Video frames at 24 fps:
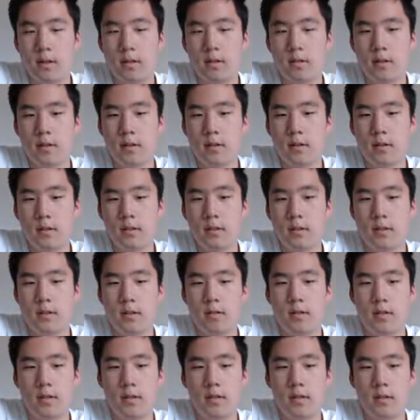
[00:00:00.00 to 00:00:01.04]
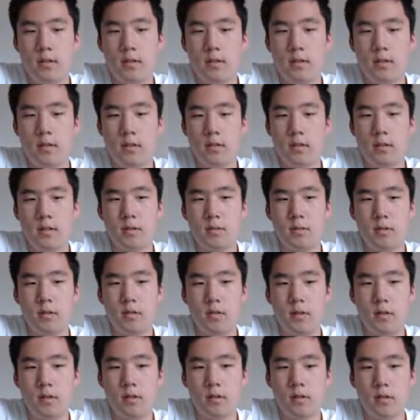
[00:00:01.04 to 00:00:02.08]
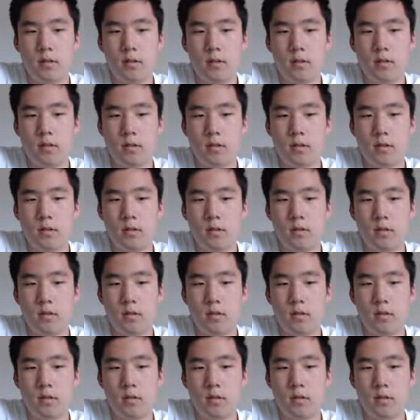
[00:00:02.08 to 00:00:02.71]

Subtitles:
questions are quite easy, so let's move on to